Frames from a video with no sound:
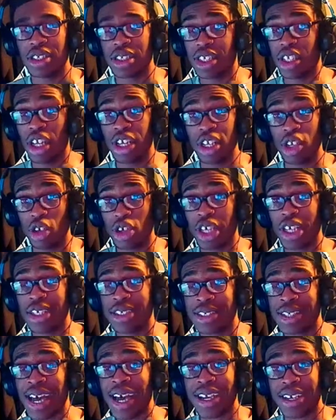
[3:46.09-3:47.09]
they look
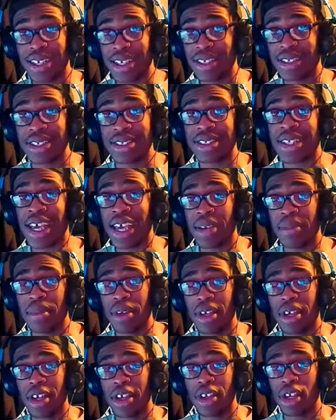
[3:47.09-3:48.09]
exactly the same.
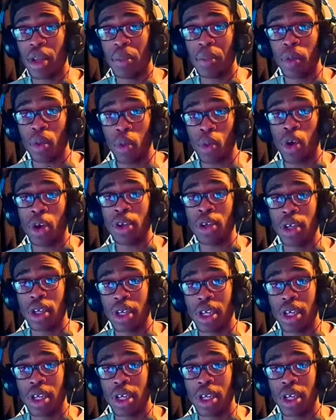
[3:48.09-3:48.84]
Number one.